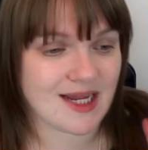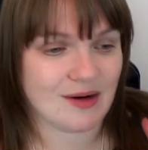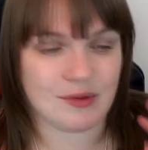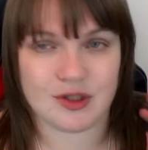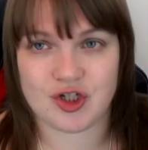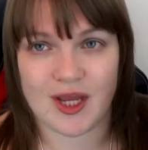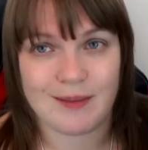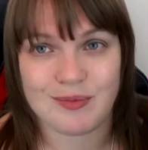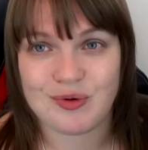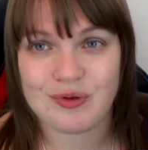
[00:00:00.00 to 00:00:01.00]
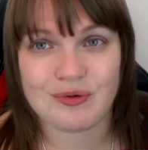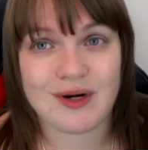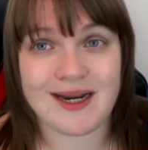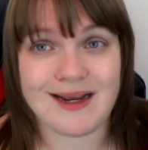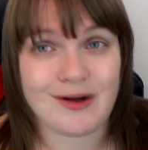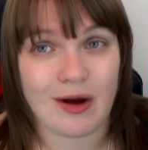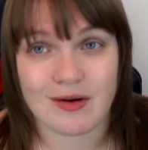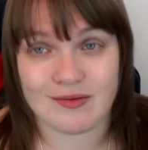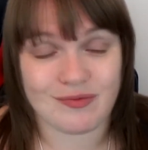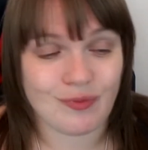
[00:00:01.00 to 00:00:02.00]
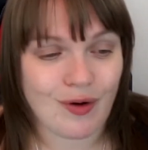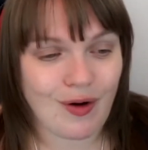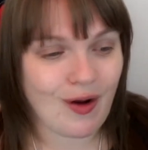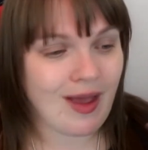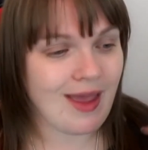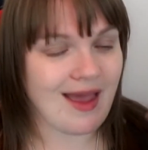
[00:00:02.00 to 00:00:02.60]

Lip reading: there with Shenmue 3, God of War,